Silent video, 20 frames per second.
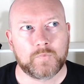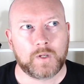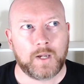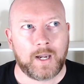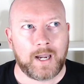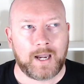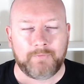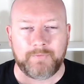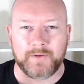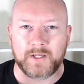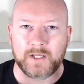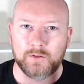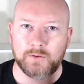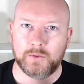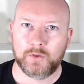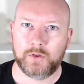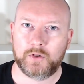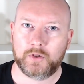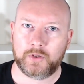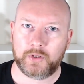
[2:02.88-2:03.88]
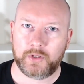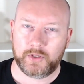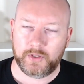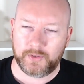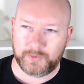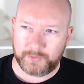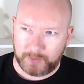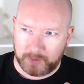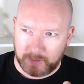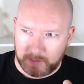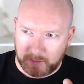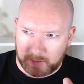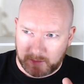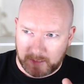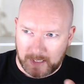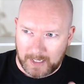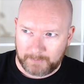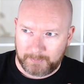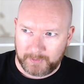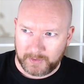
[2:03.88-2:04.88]
Having a look at the
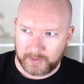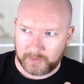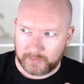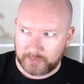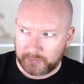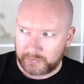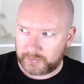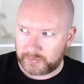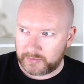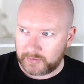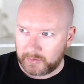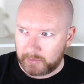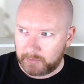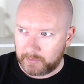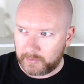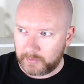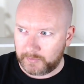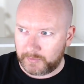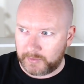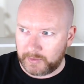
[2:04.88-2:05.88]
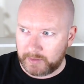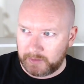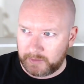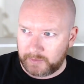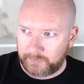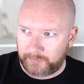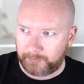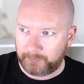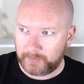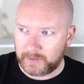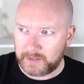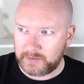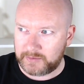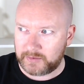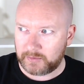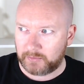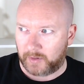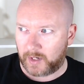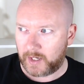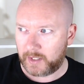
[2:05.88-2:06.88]
cabinets, at the
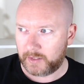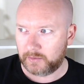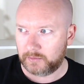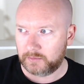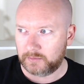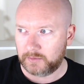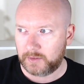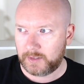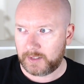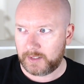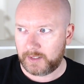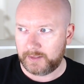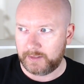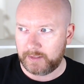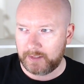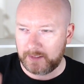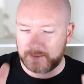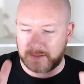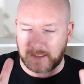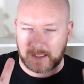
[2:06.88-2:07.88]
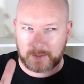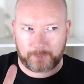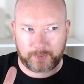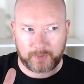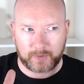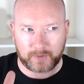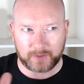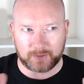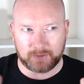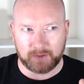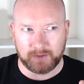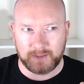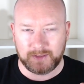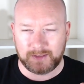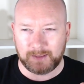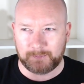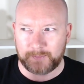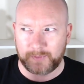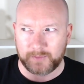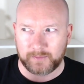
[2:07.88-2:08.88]
freezer aisle. I need that product. I need
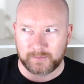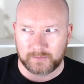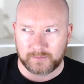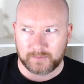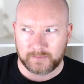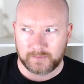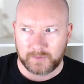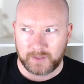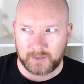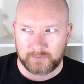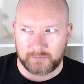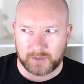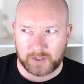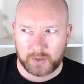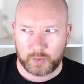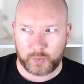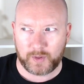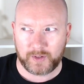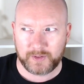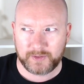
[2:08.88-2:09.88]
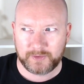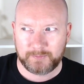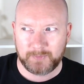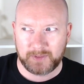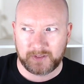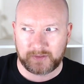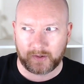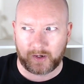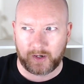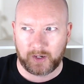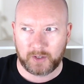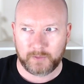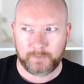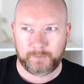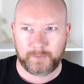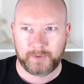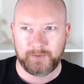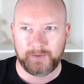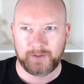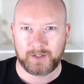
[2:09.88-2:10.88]
that, but it requires me to
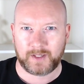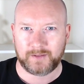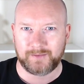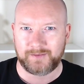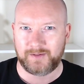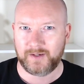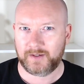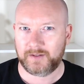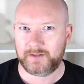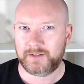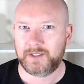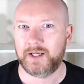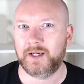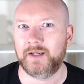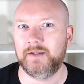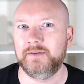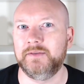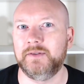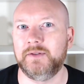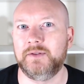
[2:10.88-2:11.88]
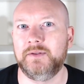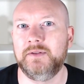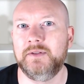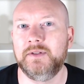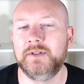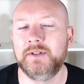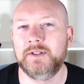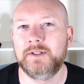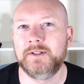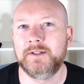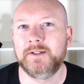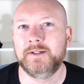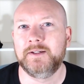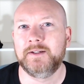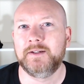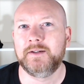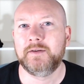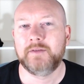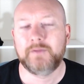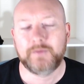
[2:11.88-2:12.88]
open that dirty handle.
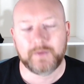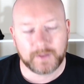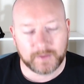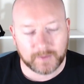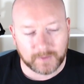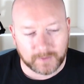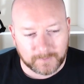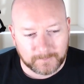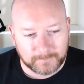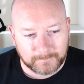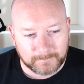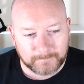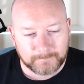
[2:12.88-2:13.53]
Fear not.